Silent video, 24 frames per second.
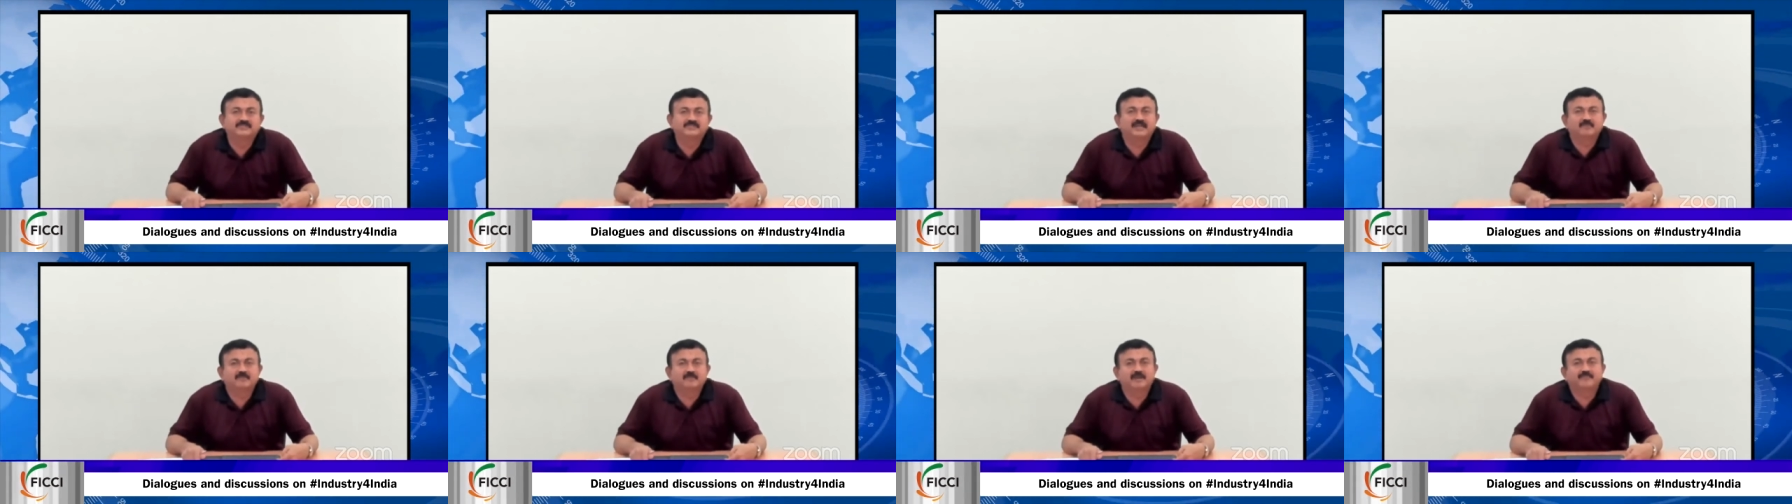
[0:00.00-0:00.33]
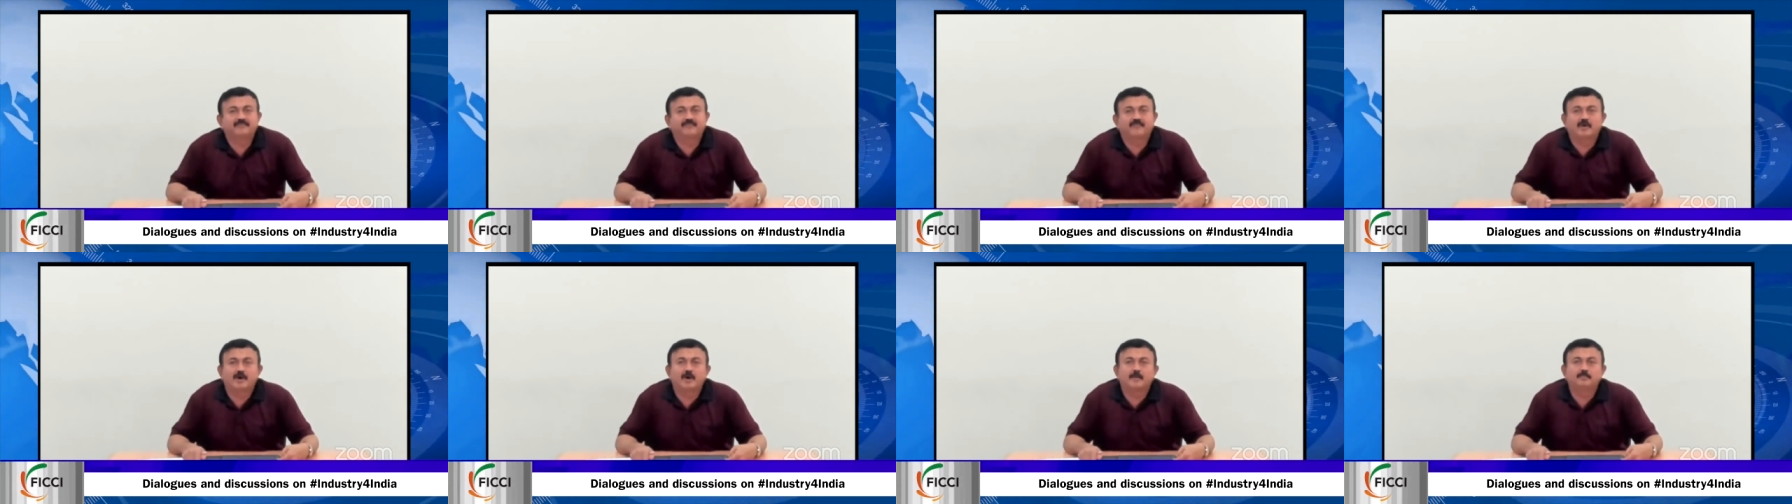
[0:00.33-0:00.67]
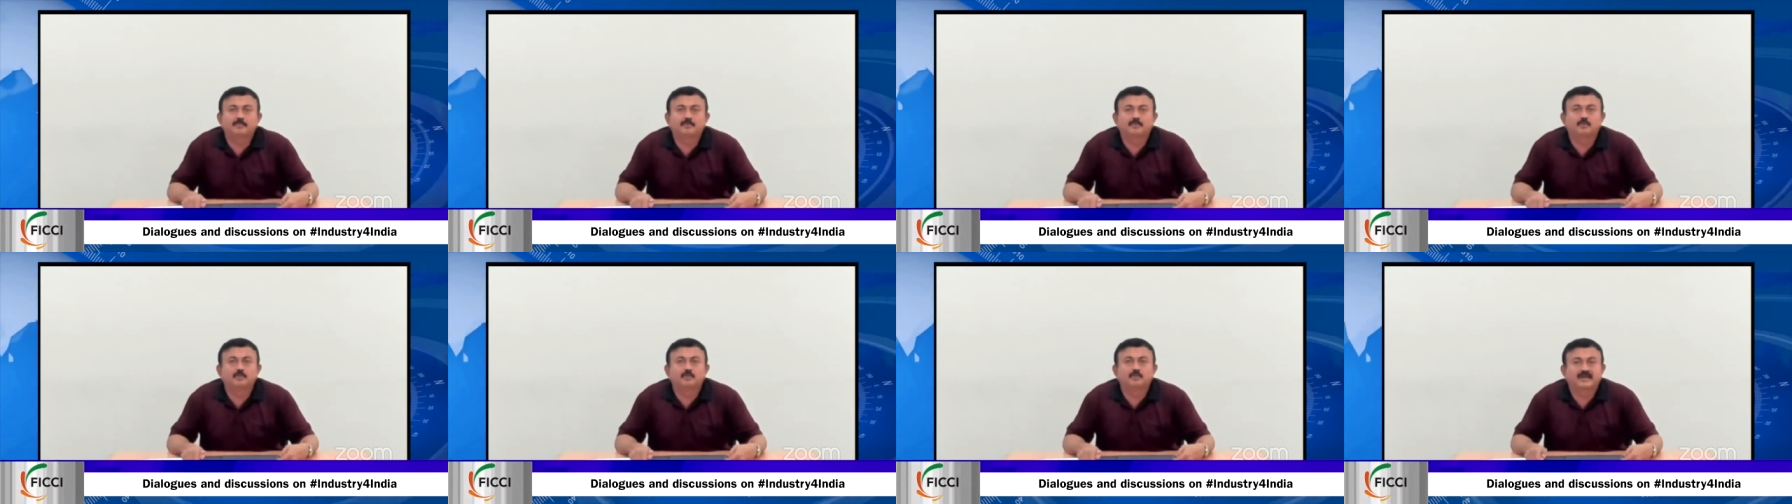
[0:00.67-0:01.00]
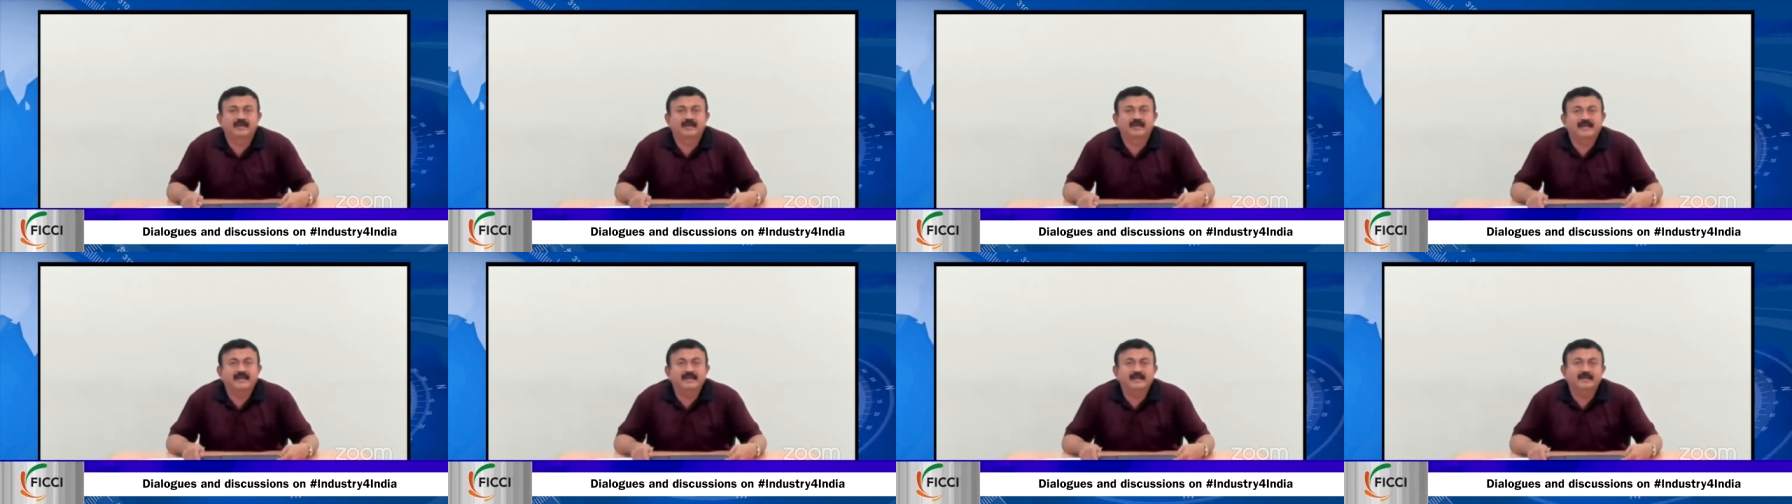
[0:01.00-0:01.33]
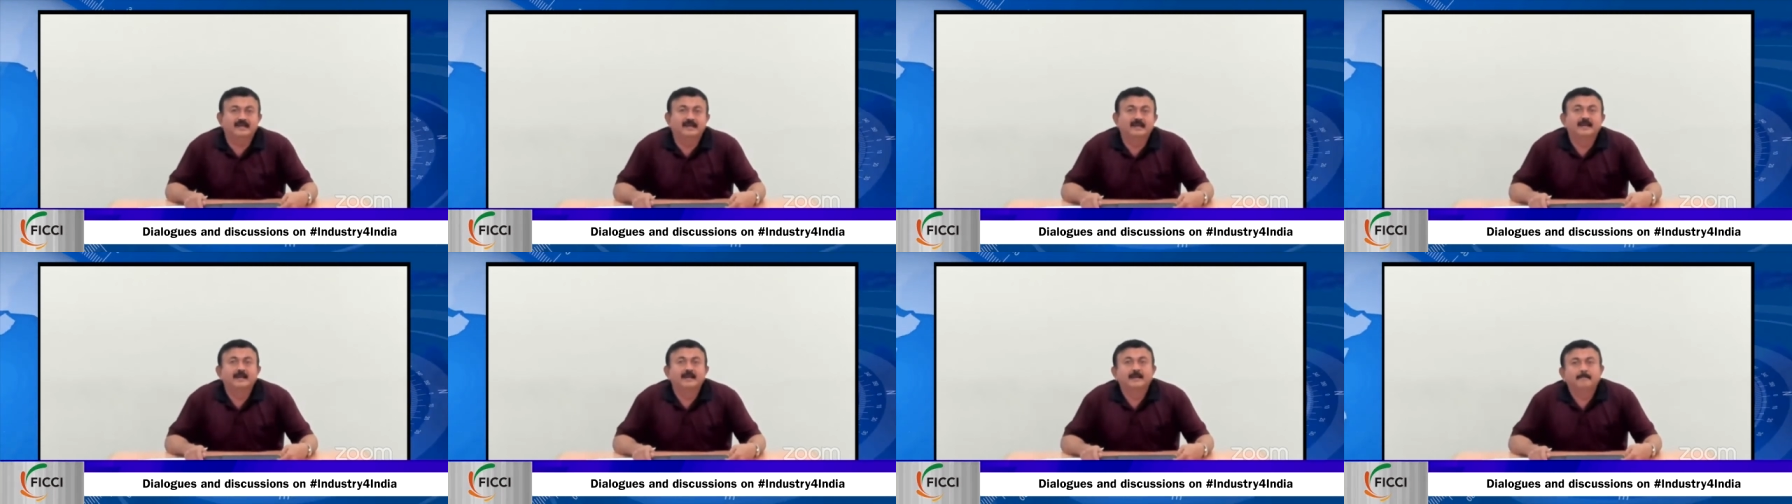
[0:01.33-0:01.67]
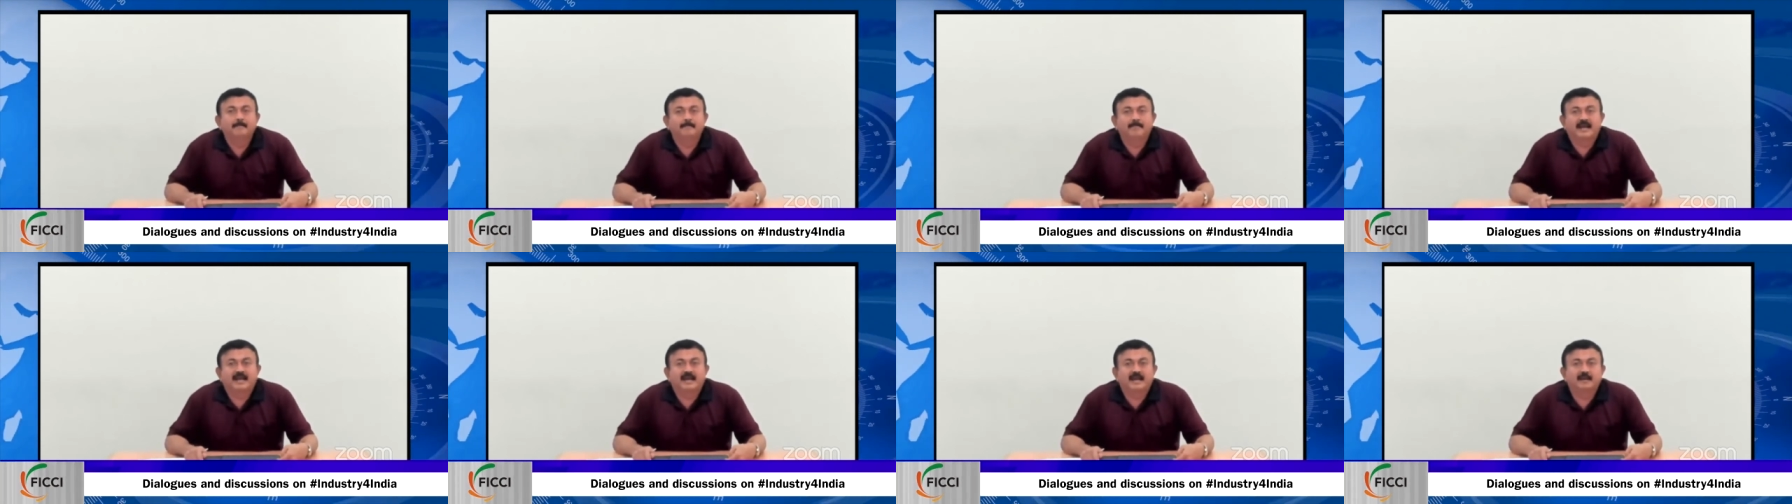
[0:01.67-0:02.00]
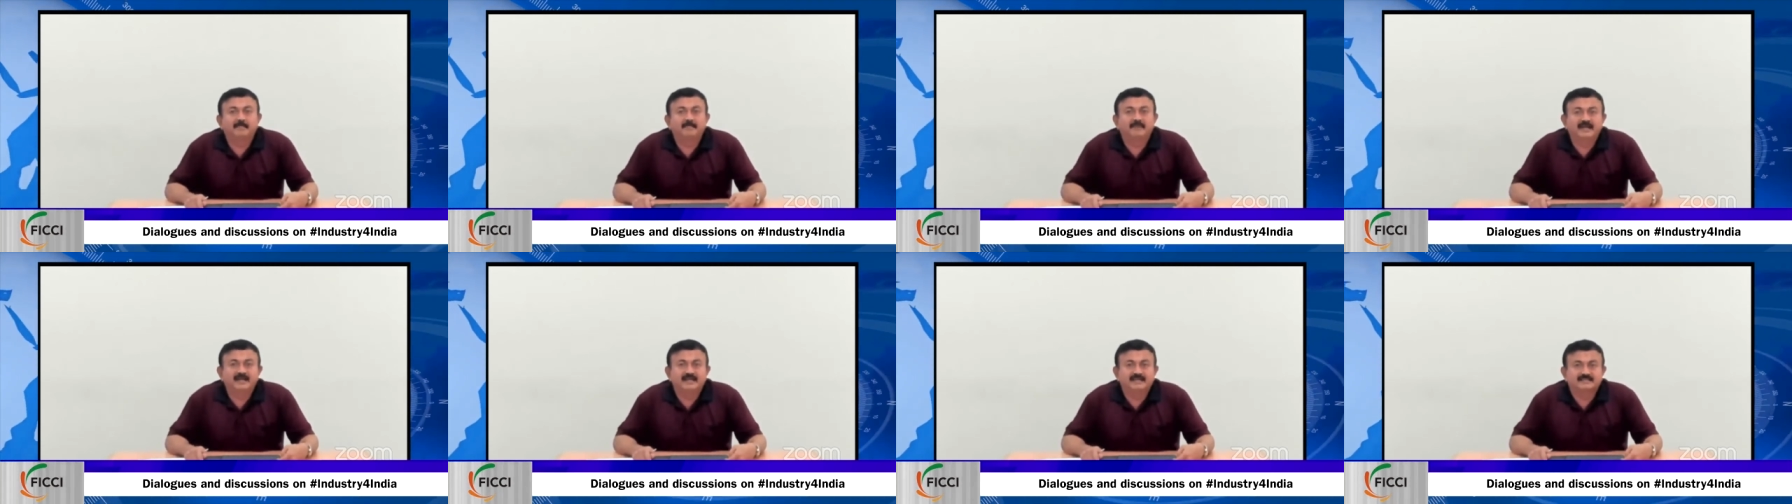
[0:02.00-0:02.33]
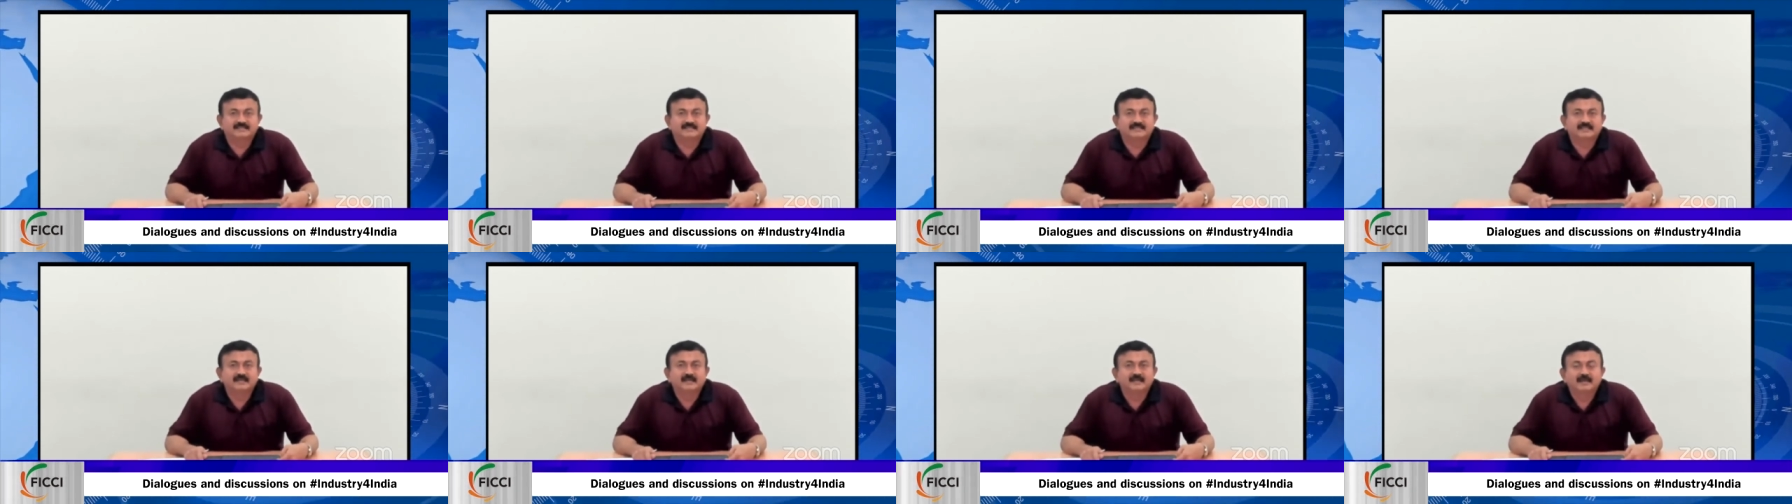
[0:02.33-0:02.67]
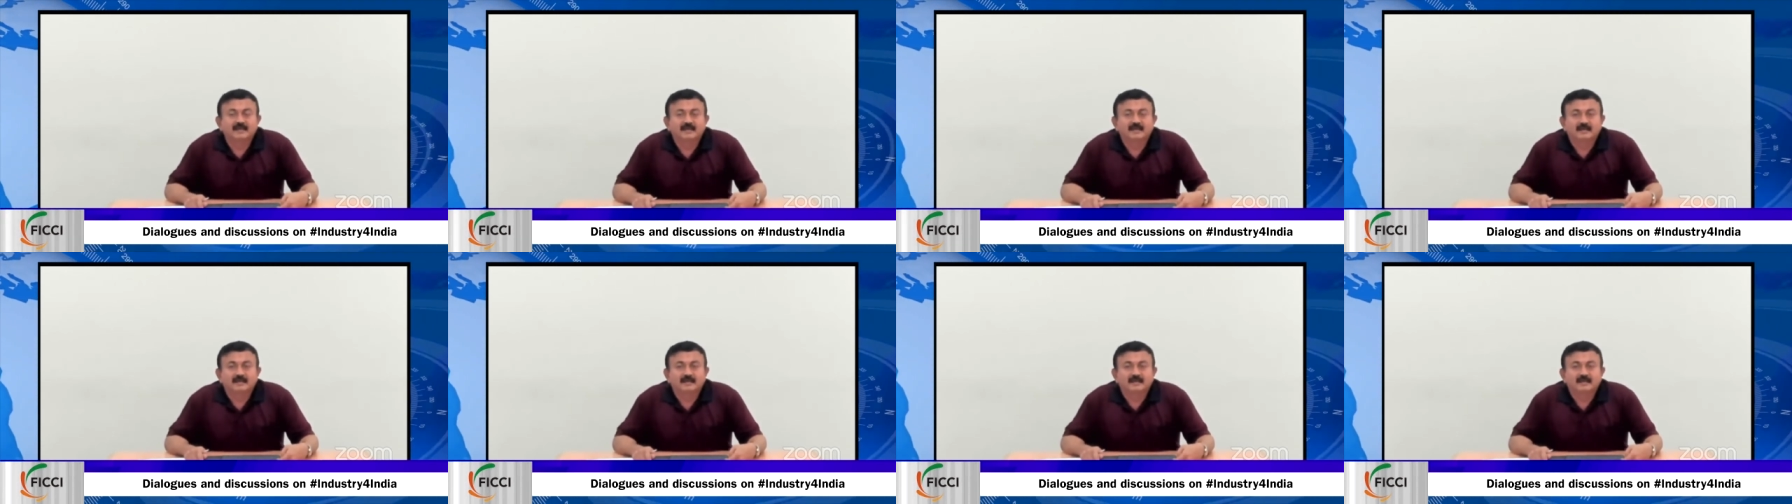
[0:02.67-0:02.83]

that were formed to train paramedics